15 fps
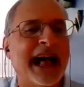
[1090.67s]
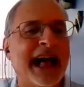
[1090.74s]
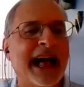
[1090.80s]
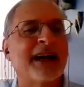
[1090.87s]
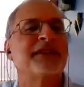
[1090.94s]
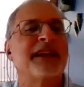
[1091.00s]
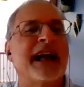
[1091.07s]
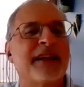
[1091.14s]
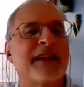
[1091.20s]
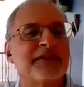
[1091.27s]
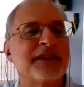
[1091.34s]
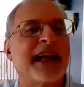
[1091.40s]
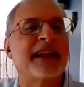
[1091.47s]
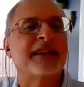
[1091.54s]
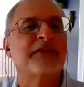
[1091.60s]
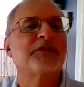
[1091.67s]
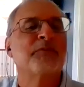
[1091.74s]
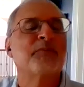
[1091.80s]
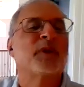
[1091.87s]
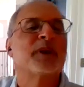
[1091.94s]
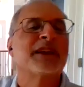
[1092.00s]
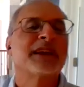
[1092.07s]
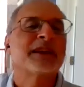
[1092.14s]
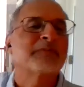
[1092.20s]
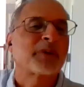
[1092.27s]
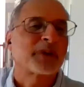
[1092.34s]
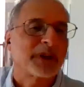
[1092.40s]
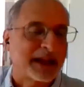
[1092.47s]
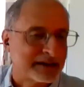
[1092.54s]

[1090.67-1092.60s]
How did you bring in,